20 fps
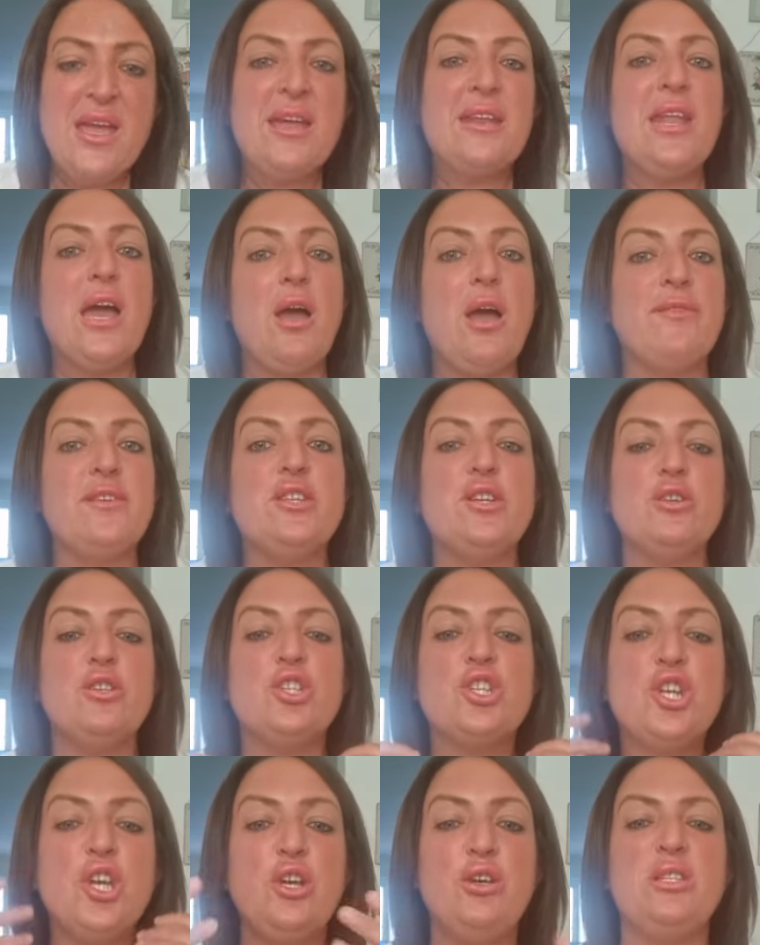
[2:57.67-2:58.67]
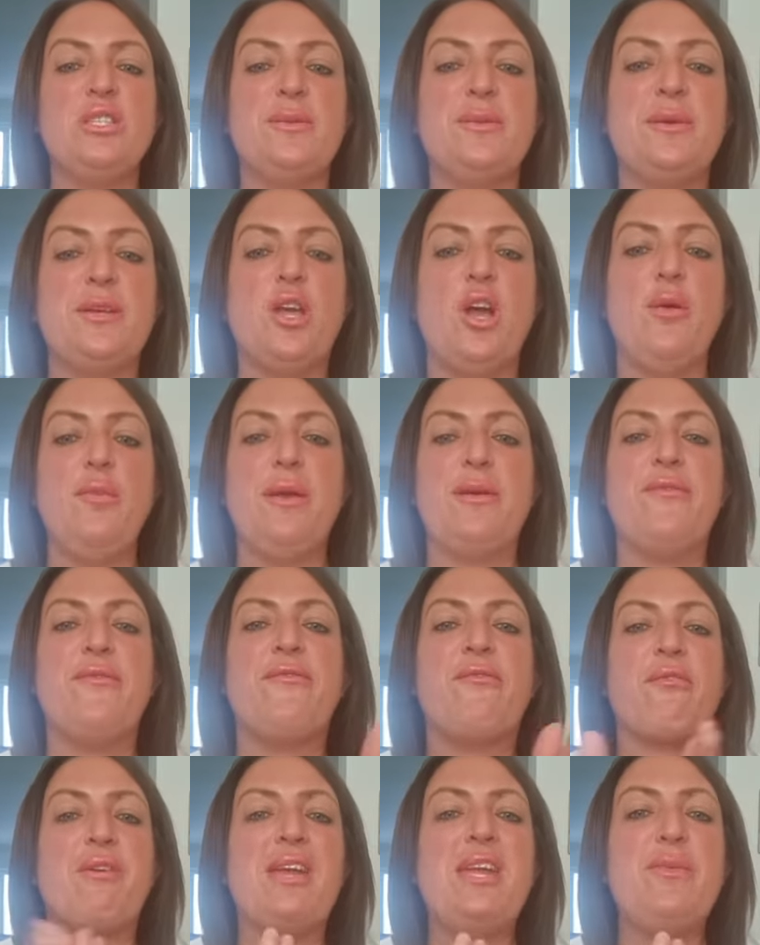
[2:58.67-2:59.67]
Now, if you do choose to become a
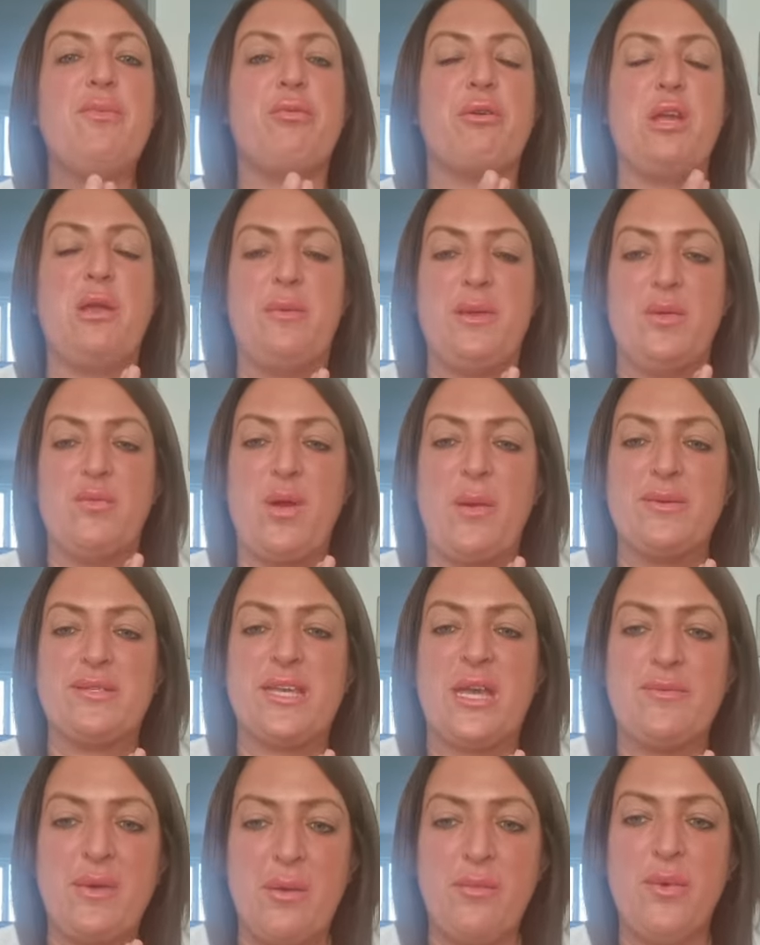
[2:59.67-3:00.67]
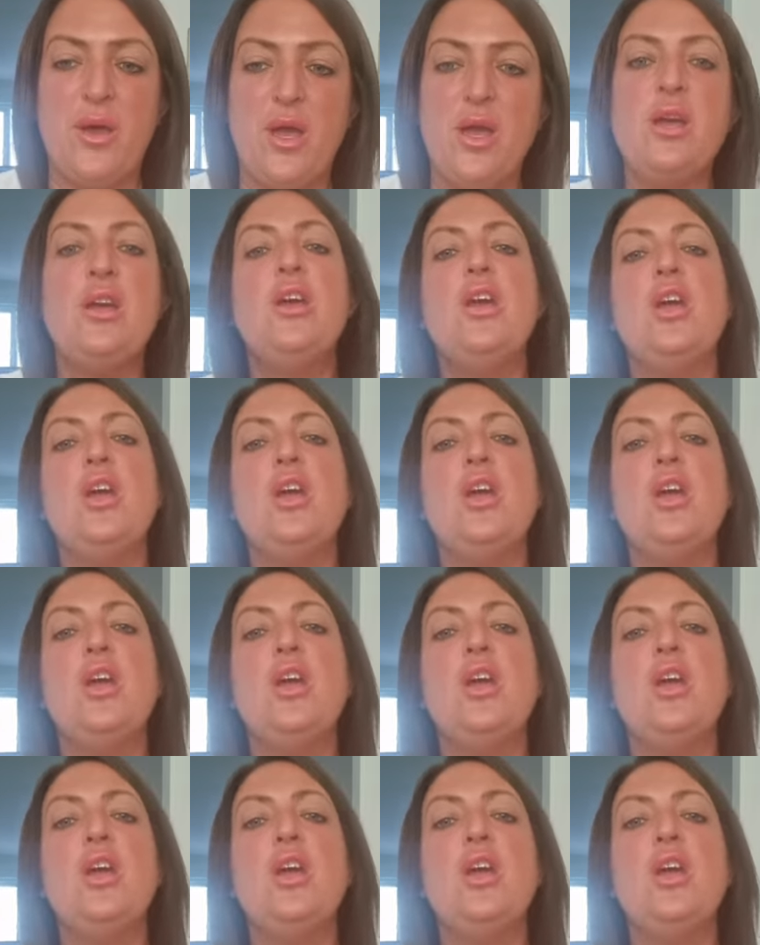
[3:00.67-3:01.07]
free premium website member,